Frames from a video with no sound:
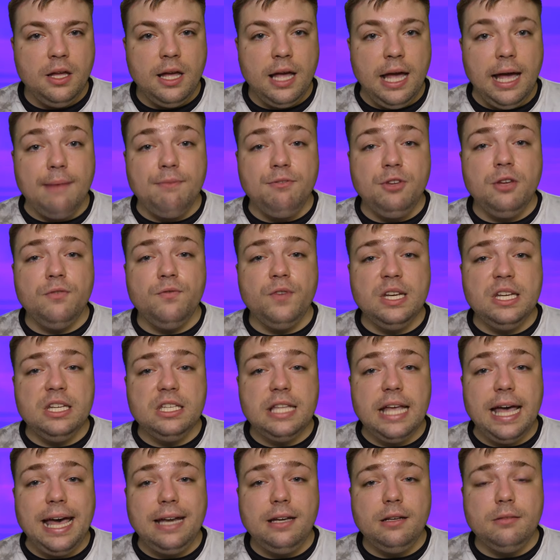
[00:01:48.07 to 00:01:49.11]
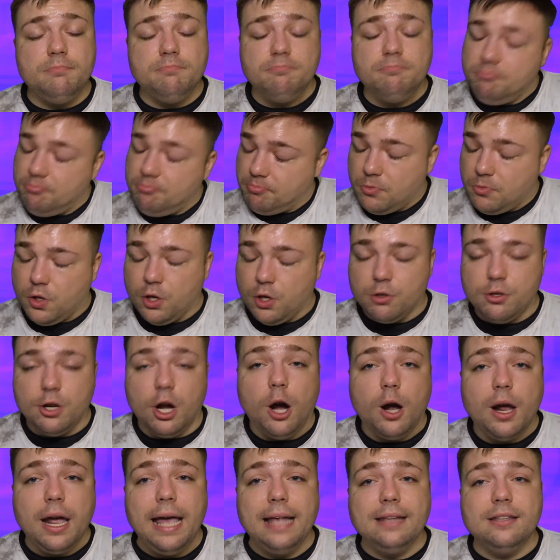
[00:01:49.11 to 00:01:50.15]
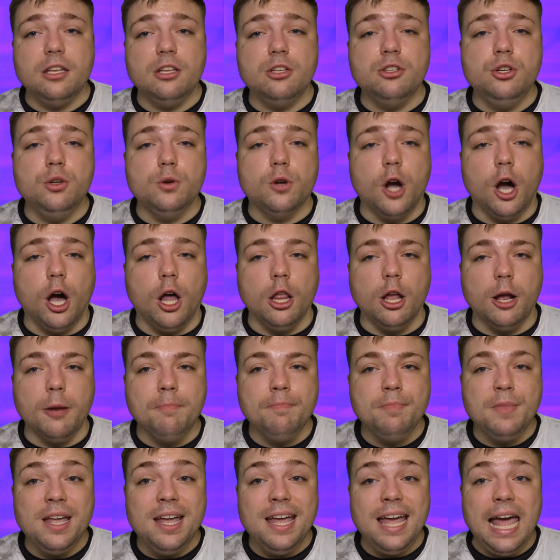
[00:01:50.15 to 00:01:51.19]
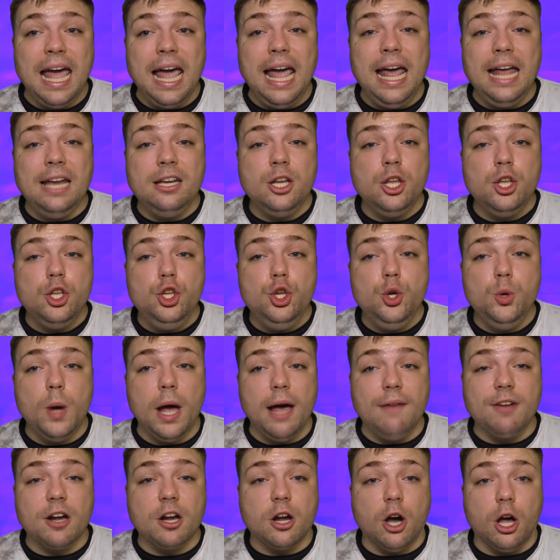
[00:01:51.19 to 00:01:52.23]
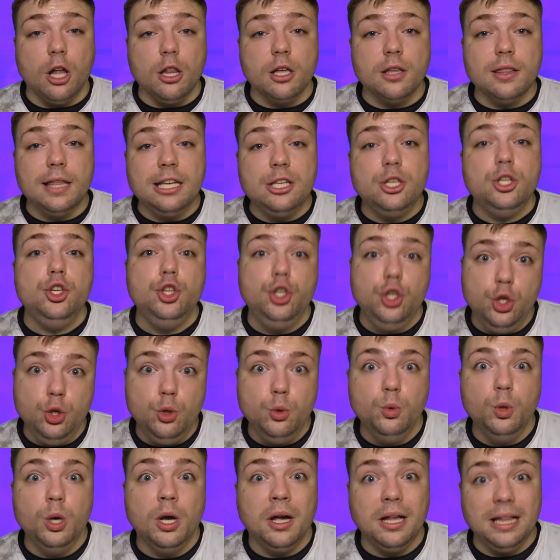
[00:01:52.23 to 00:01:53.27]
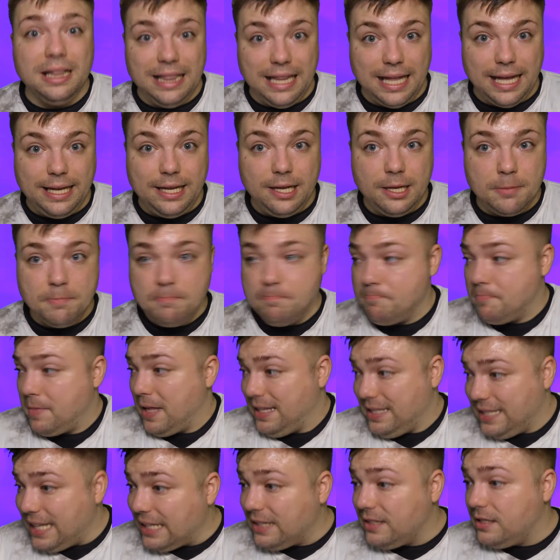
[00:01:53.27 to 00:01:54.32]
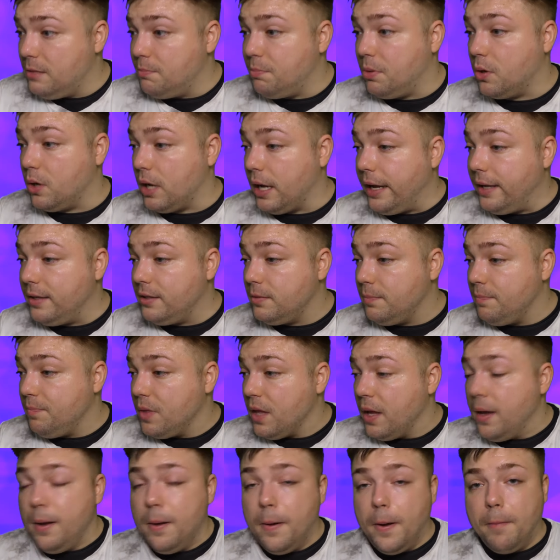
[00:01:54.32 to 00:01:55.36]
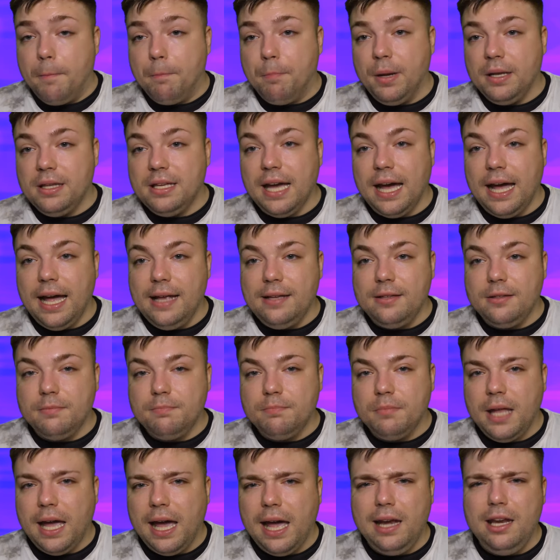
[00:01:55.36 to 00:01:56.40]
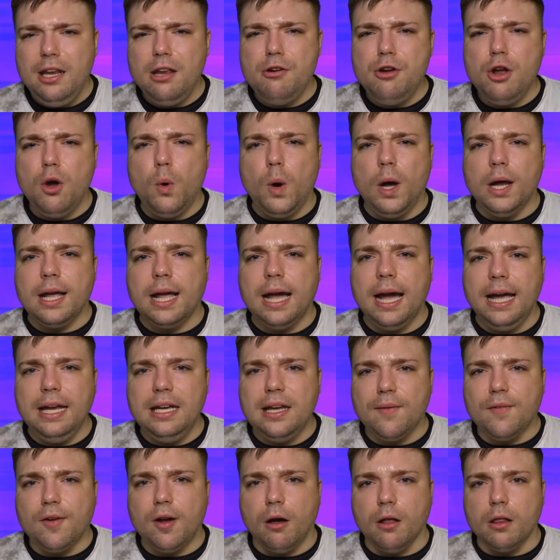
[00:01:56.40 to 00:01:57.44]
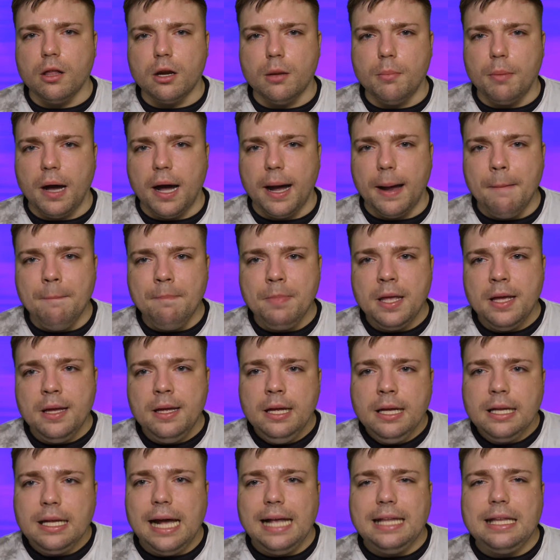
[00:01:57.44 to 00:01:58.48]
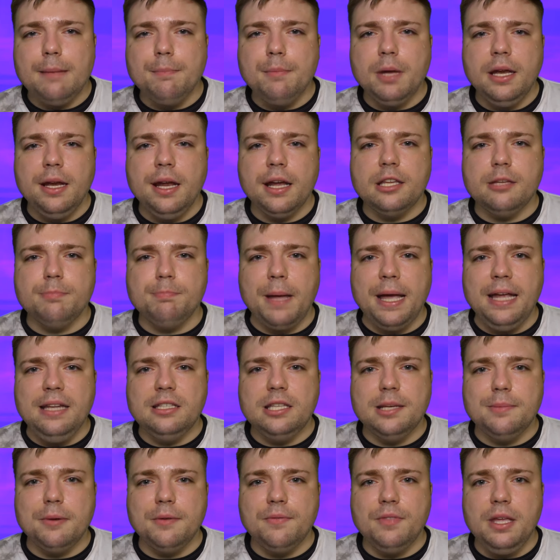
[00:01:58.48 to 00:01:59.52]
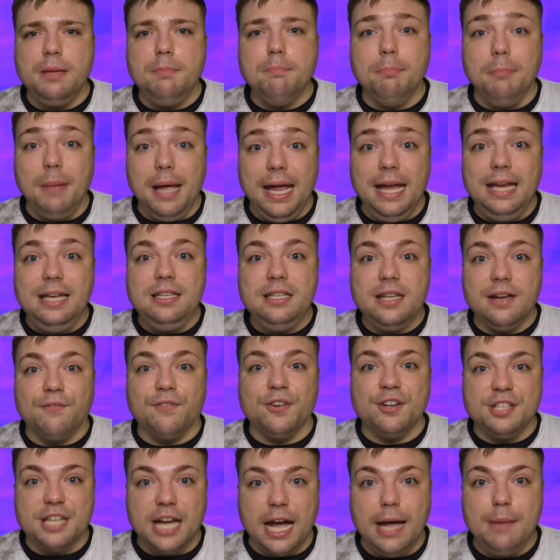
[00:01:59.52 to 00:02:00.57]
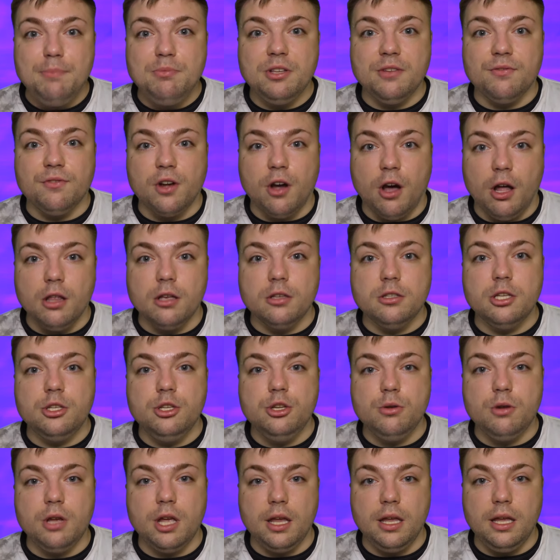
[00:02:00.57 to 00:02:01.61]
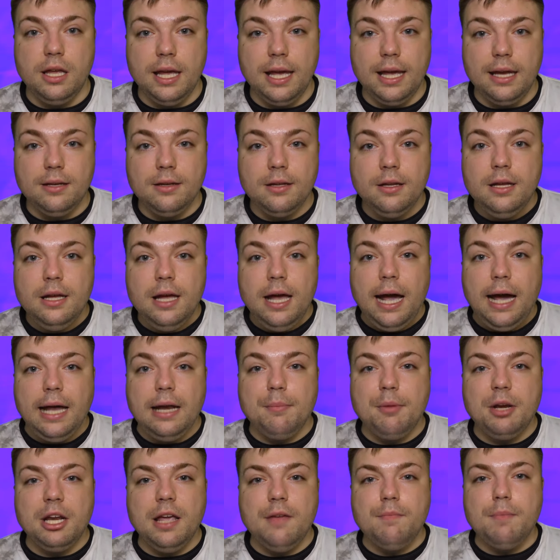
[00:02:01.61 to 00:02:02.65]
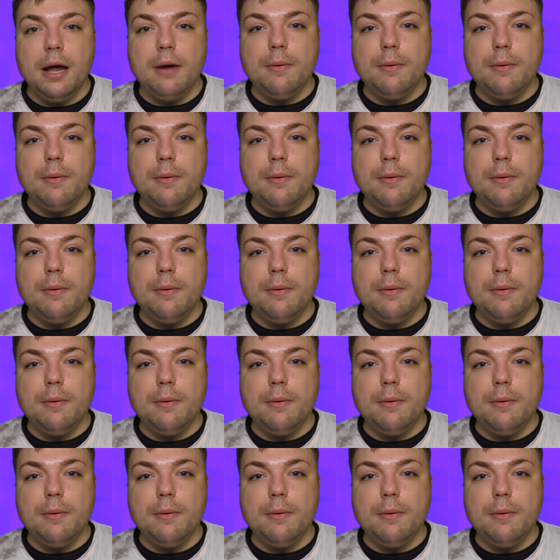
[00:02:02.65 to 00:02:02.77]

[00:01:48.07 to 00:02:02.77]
After you finish that, your dog has his new collar, and you have a collar that you like. That's simple, guys. But guys, how do you know what kind of collar to buy? Guys, I'm gonna explain some of the main different types of collars that you can get, and I'm gonna give my